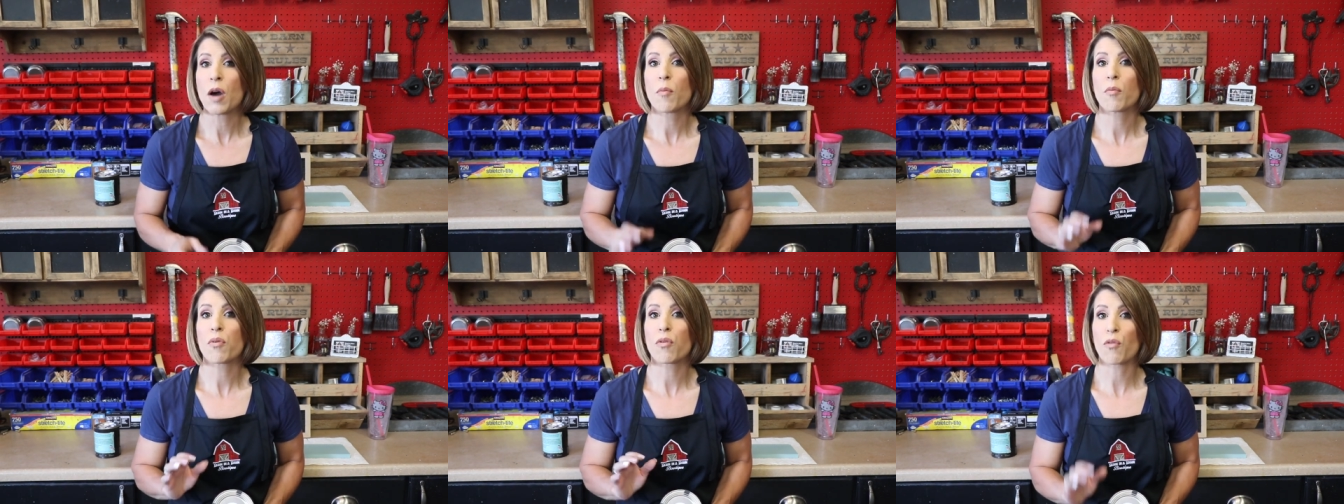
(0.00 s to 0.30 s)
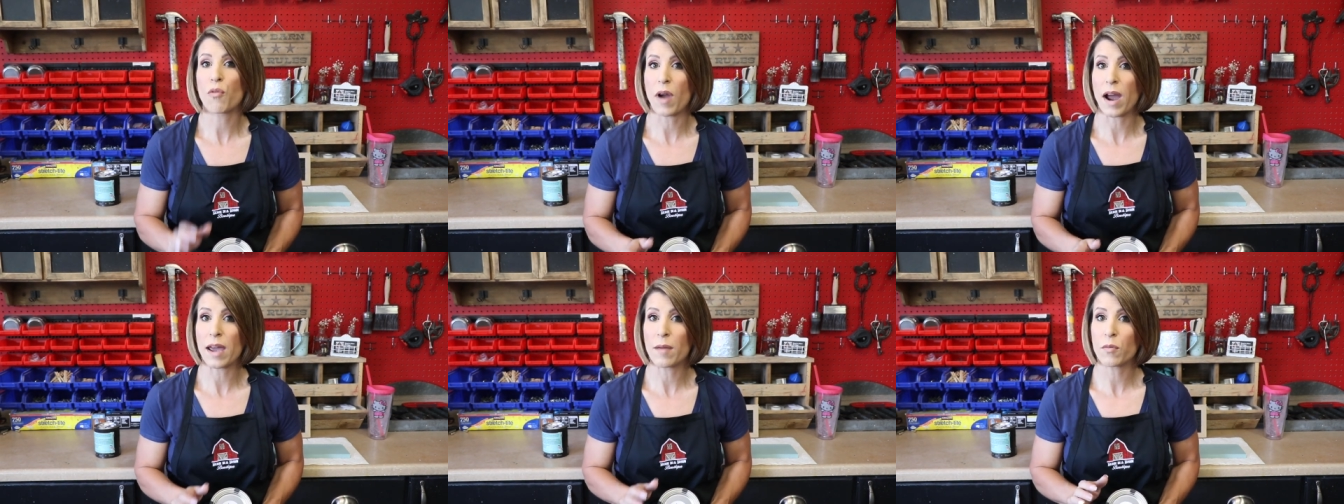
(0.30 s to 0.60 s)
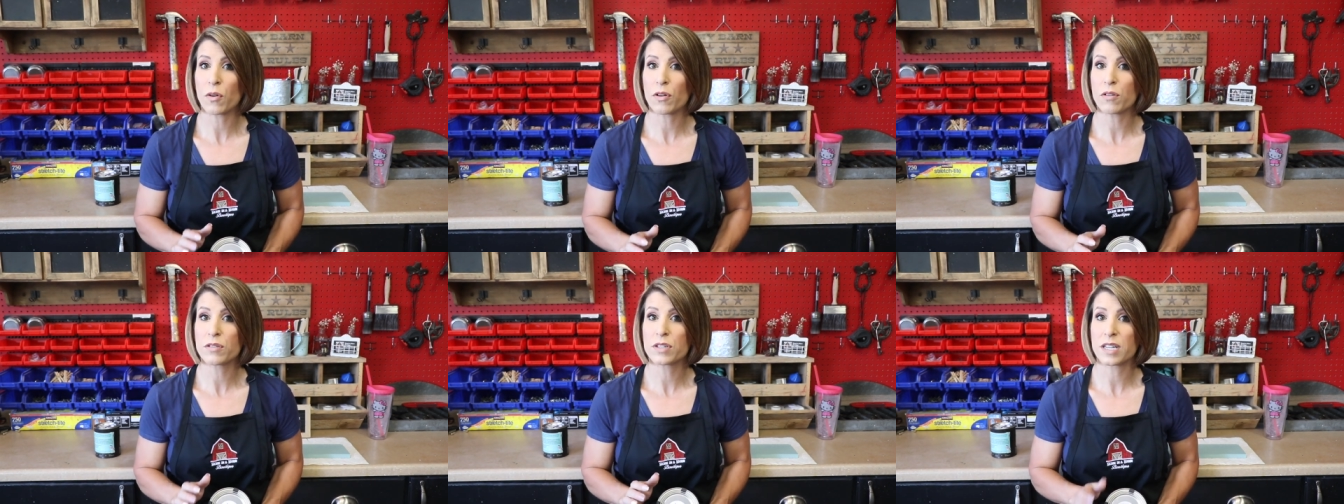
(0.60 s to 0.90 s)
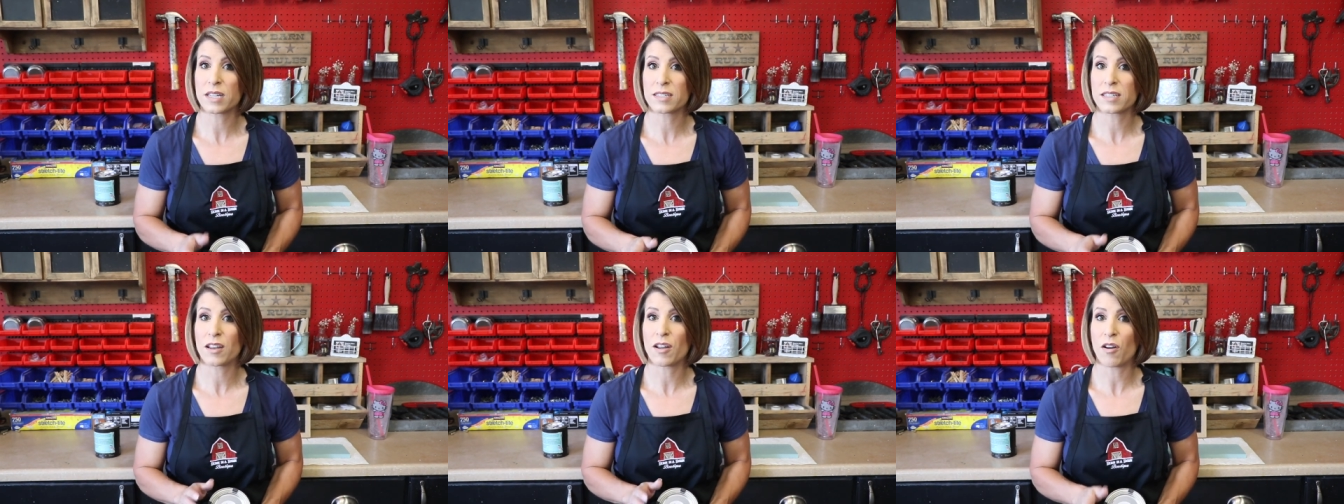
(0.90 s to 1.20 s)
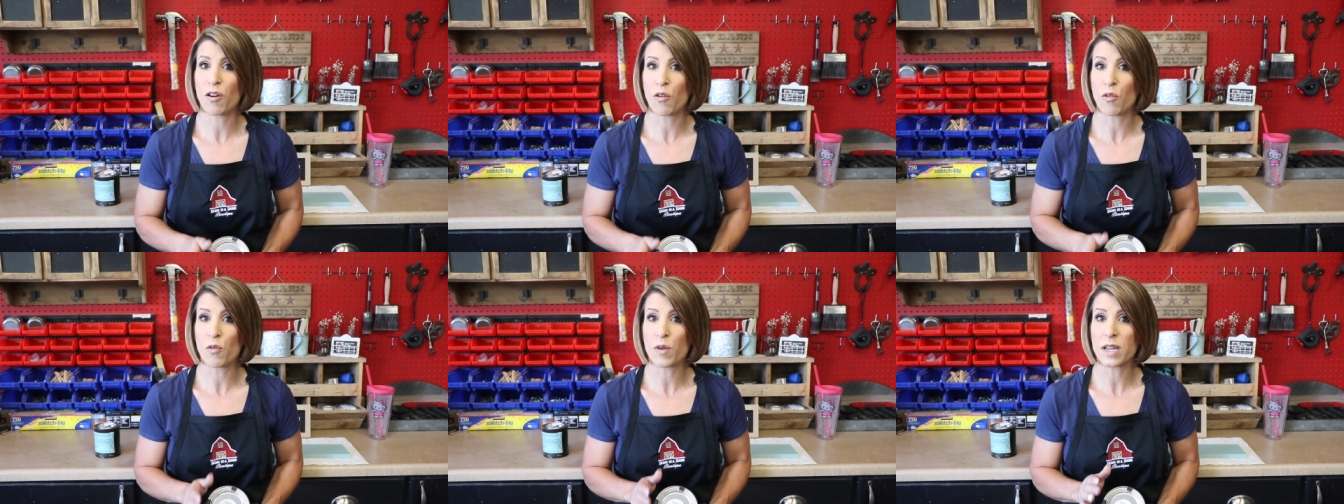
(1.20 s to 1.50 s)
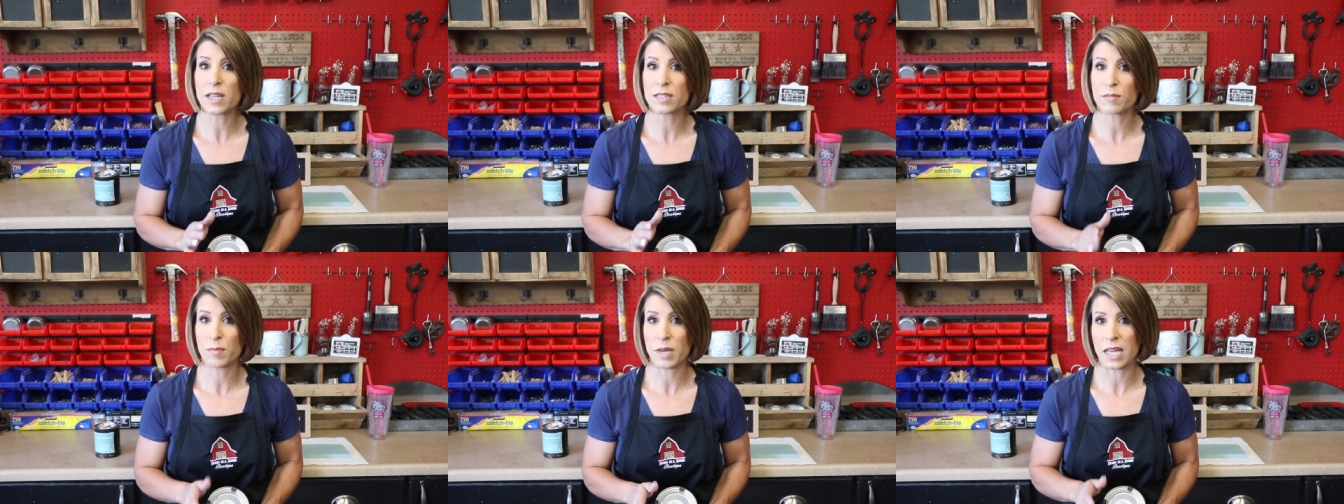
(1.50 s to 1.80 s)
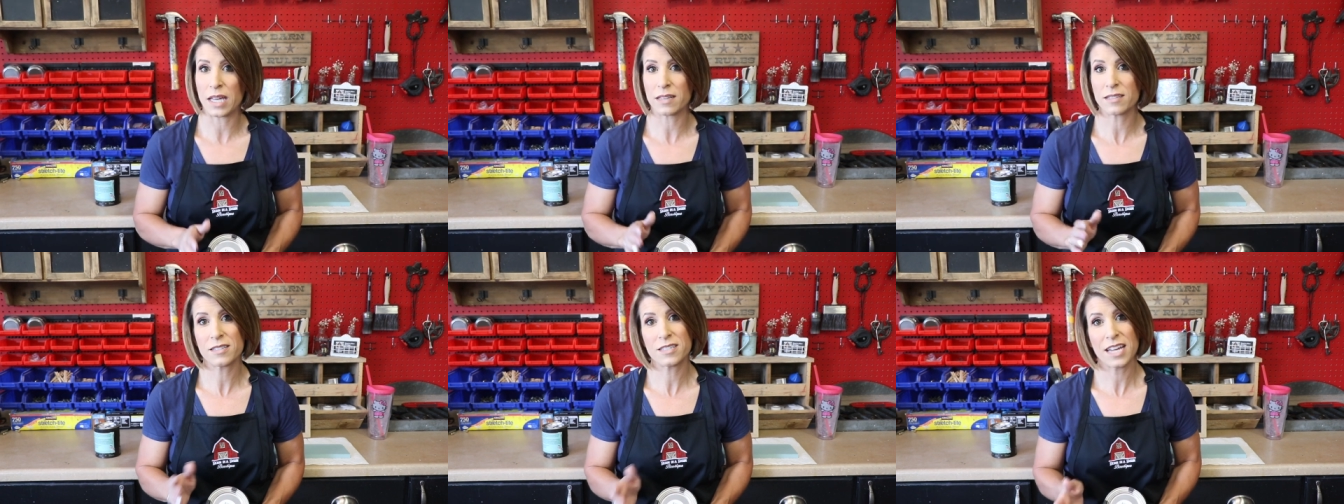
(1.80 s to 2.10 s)
primer doesn't always
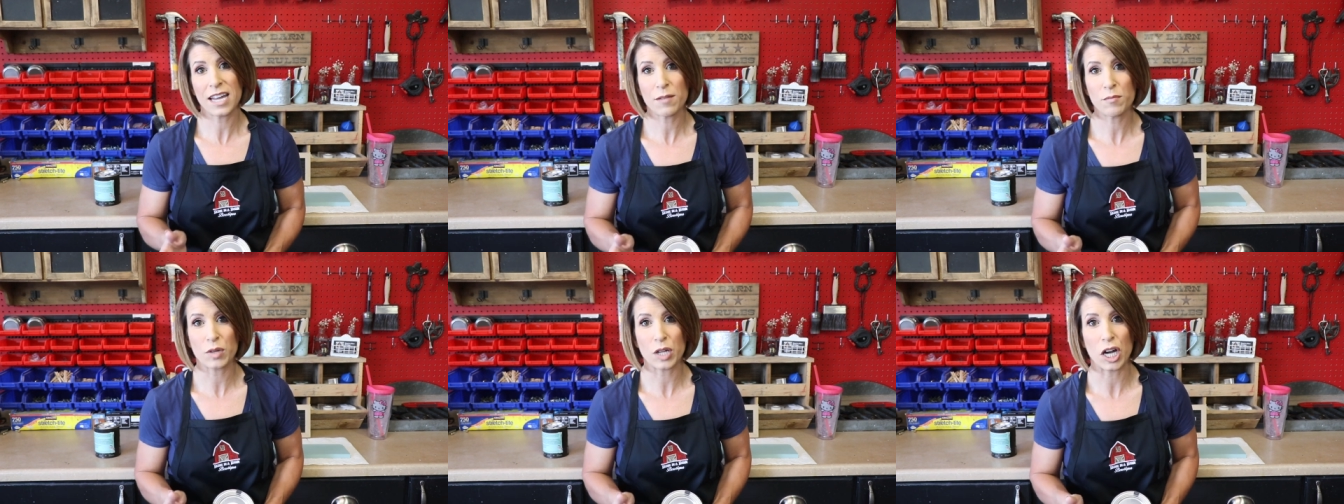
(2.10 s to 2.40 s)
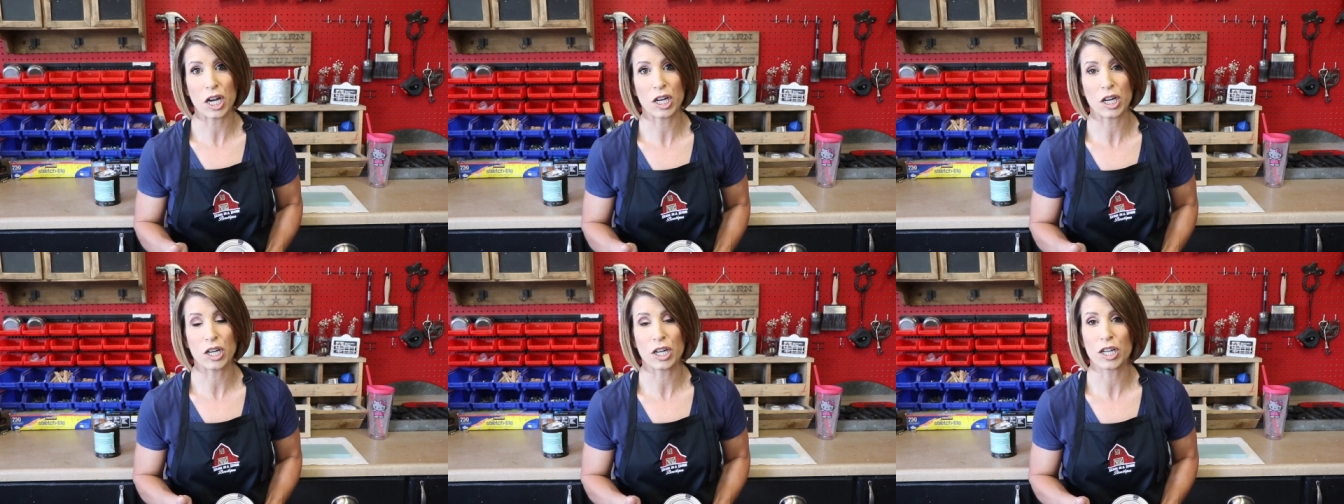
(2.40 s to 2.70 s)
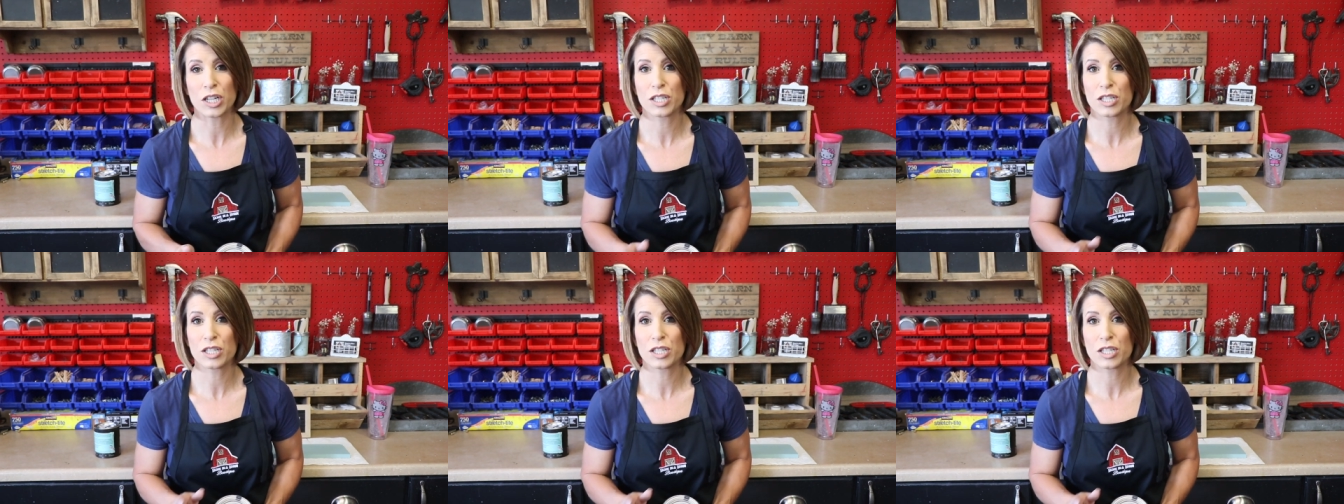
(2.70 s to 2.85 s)
mean stain blocker.